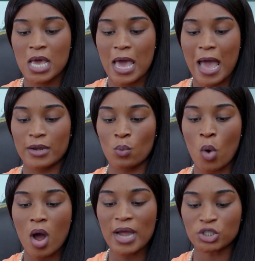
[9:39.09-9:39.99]
And
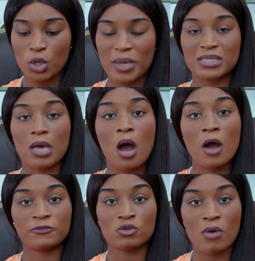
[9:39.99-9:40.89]
what I do is
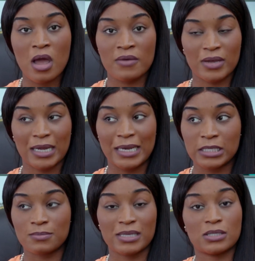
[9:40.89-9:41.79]
after I've
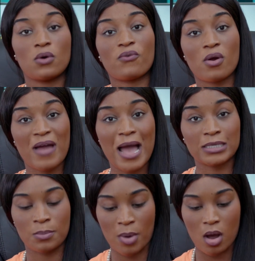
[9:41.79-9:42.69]
cleaned myself or I've
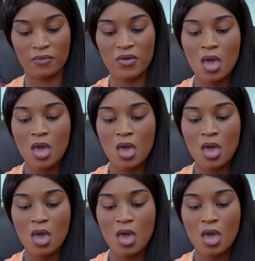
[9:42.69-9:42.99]
had a bath,